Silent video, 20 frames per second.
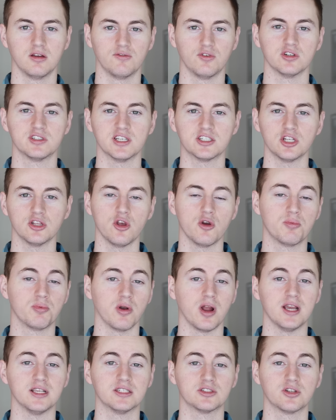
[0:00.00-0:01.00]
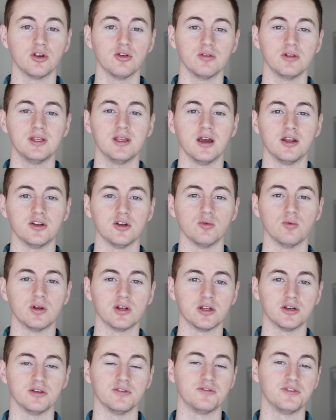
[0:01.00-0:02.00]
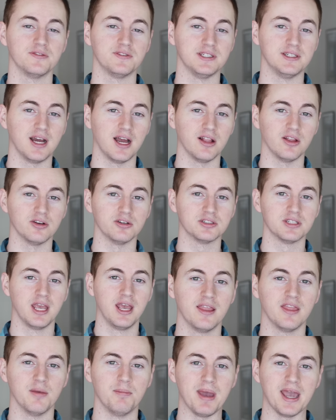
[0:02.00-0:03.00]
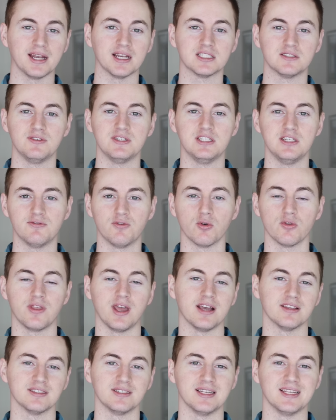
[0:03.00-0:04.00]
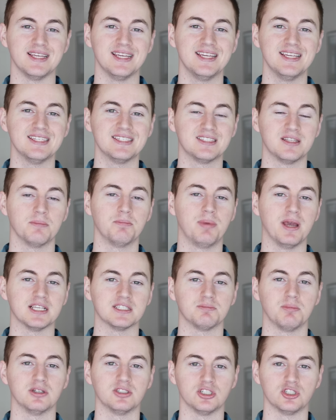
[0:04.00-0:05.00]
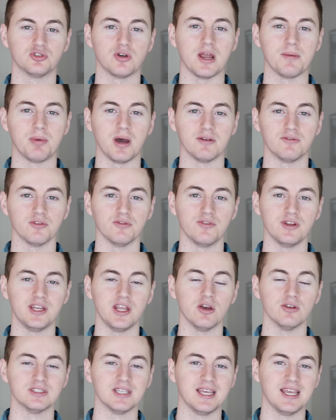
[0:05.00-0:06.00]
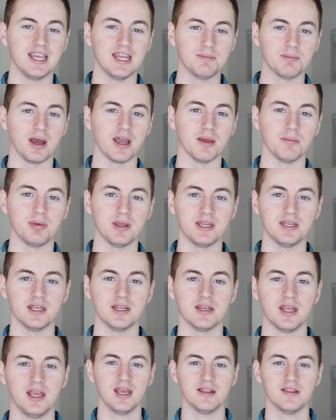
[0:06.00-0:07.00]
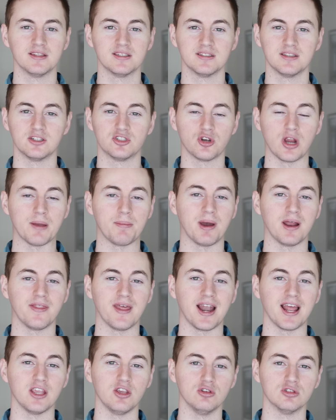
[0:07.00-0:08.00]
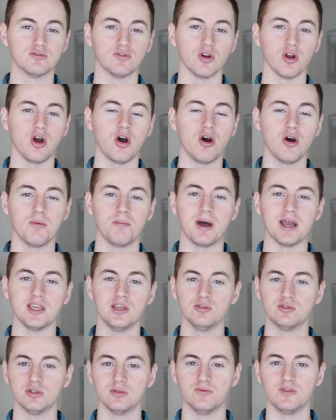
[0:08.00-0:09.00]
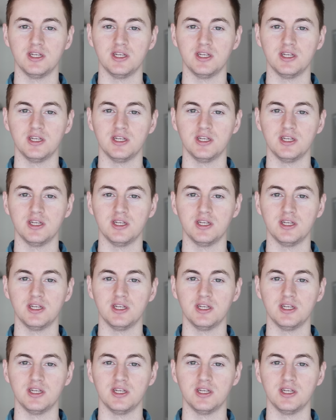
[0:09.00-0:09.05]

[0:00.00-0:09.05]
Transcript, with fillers: For such a low price, currently under $150, the Magnus VT-4000 is the best budget tripod for videos, in my opinion. This is the tripod that I use for all my YouTube